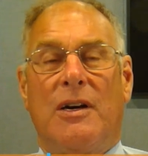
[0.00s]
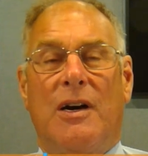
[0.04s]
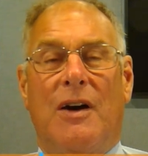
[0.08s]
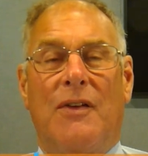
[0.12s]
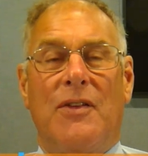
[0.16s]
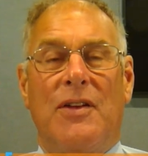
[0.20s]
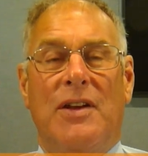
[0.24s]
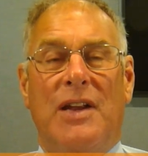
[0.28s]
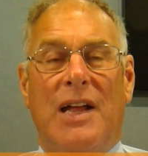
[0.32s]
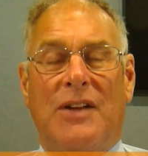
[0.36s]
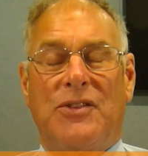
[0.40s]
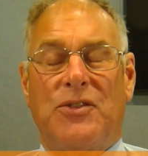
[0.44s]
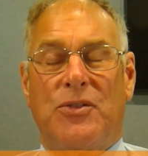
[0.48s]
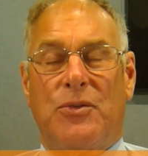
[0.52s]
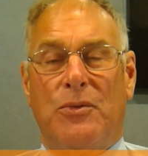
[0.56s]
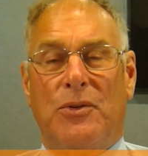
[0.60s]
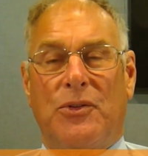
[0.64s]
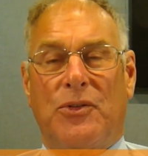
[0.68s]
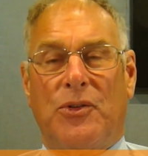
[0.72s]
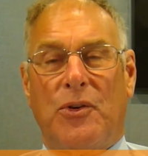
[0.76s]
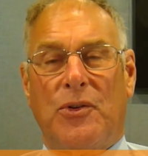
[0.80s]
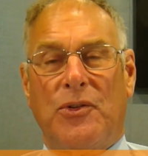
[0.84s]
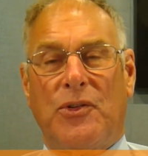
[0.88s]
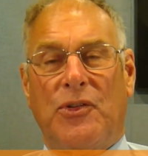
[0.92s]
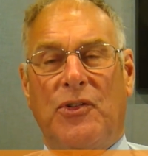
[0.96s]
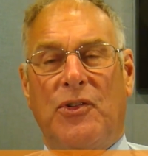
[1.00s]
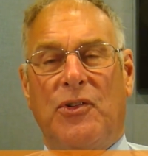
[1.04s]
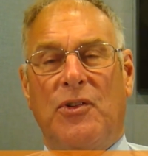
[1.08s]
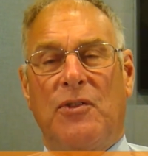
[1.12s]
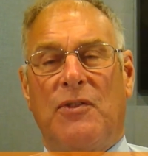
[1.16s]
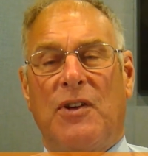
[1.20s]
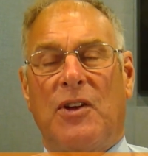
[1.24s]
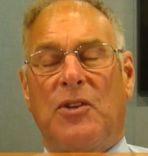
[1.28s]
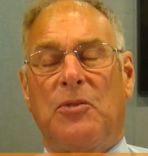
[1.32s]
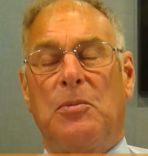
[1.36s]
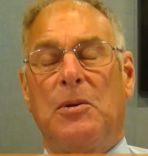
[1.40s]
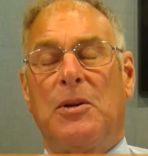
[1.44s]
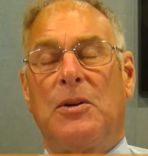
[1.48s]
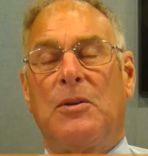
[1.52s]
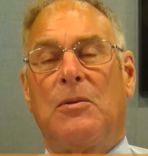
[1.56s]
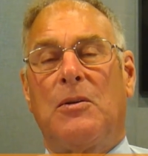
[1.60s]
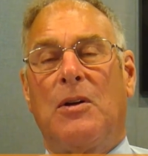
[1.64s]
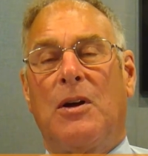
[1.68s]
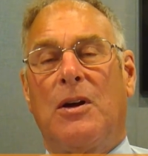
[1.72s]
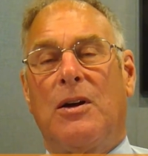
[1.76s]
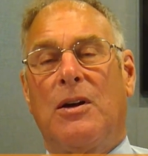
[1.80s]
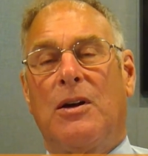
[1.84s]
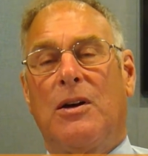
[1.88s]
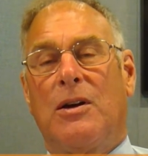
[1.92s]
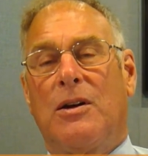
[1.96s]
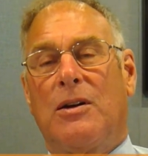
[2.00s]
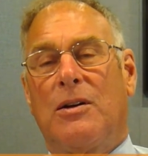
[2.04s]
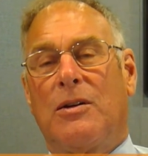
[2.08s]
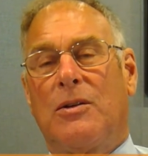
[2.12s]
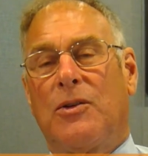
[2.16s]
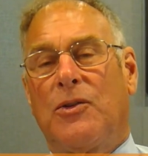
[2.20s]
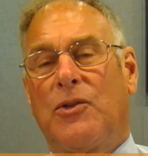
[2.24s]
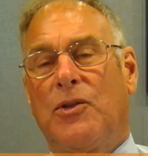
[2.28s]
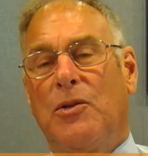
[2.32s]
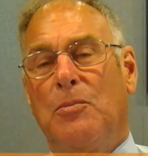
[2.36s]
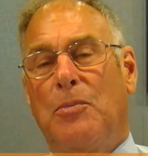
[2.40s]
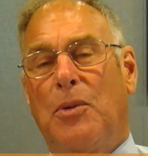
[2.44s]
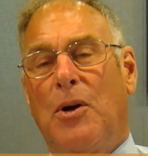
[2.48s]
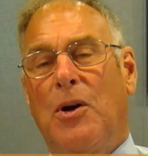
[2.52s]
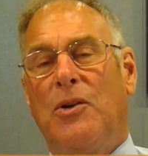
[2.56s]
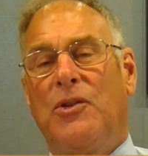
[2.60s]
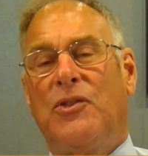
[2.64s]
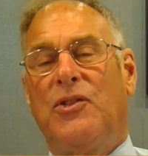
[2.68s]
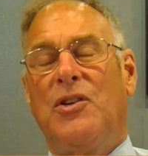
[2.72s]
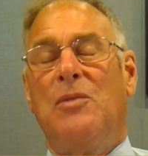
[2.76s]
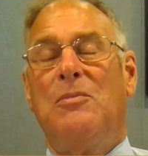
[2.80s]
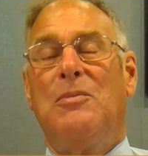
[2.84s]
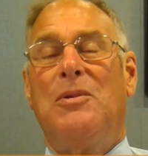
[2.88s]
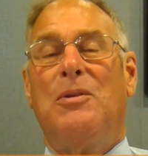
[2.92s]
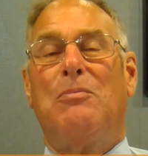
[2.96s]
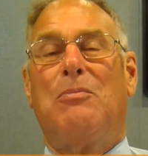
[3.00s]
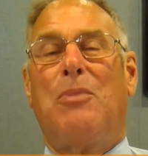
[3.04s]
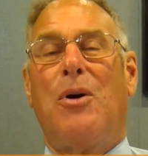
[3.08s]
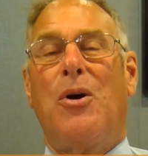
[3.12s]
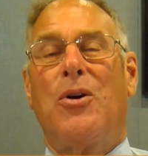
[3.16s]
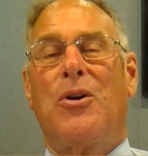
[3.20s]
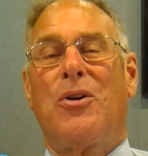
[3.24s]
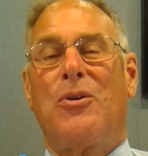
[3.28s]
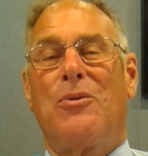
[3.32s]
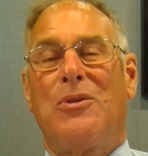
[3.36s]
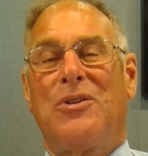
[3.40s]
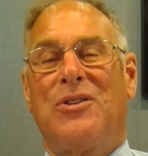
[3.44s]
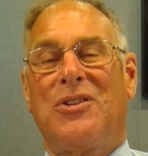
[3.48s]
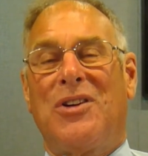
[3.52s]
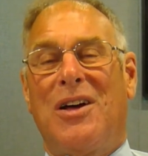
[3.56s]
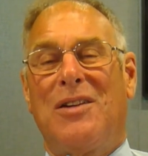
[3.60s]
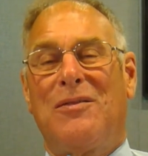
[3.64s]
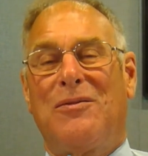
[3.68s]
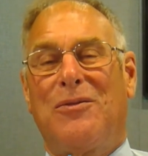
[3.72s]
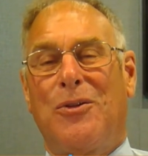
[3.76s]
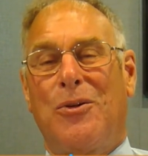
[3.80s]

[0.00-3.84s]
of the Natural Resources Investment Symposium in Boca Raton,